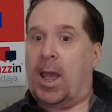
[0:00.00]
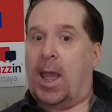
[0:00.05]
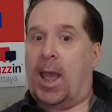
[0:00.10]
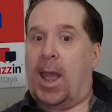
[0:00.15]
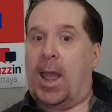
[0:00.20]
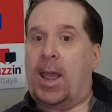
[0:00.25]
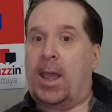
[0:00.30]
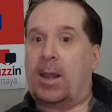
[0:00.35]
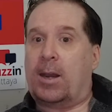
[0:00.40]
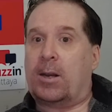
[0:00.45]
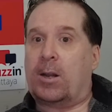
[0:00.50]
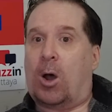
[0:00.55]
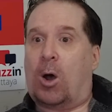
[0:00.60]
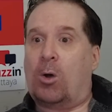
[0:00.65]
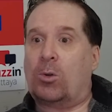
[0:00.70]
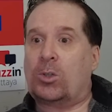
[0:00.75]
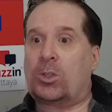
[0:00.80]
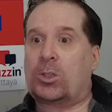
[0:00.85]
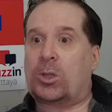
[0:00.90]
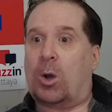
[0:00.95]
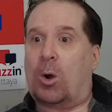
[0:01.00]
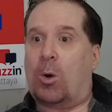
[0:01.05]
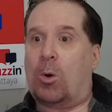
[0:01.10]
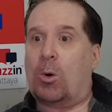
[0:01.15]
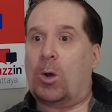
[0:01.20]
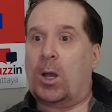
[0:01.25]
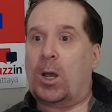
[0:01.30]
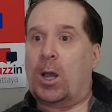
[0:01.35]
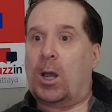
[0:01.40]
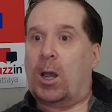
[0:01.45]
And
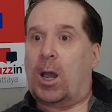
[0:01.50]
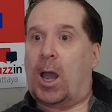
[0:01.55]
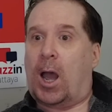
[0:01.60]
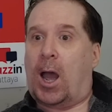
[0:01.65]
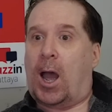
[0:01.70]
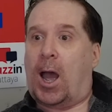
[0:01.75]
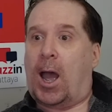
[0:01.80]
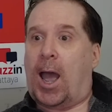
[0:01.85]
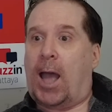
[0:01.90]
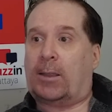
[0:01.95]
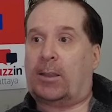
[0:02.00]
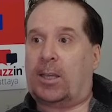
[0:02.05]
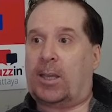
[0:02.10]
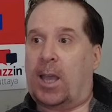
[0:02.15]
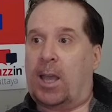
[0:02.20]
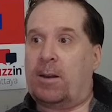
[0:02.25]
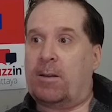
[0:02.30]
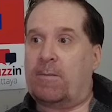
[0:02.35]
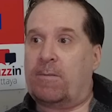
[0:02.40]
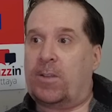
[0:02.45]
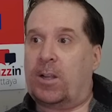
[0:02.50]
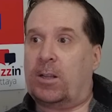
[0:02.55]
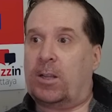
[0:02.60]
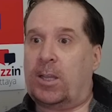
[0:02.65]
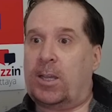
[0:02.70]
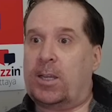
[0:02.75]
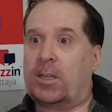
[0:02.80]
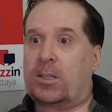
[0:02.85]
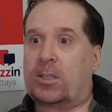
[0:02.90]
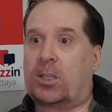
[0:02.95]
also at the end of the
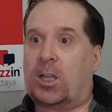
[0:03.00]
lease,